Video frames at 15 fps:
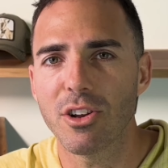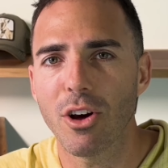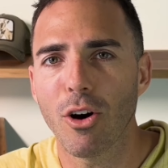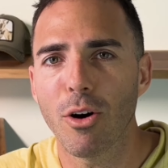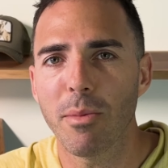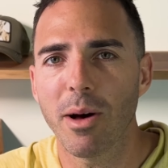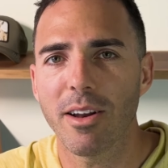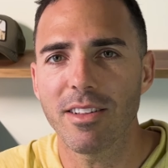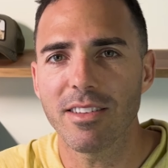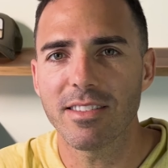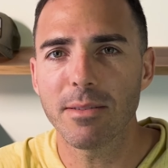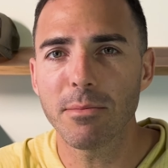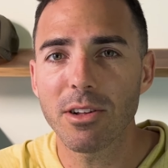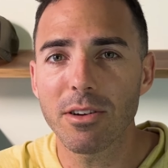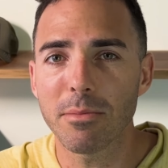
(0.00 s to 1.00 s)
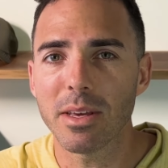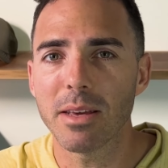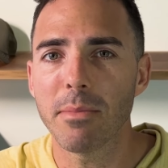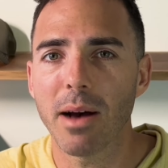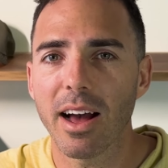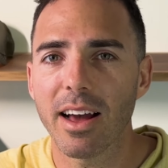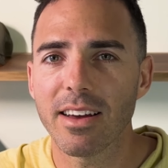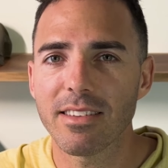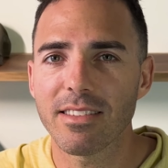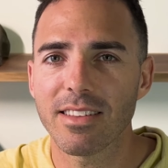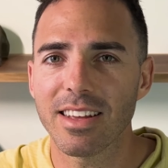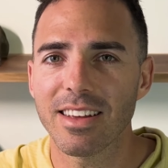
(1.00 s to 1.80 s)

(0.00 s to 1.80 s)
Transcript: doll model. Similar to me bias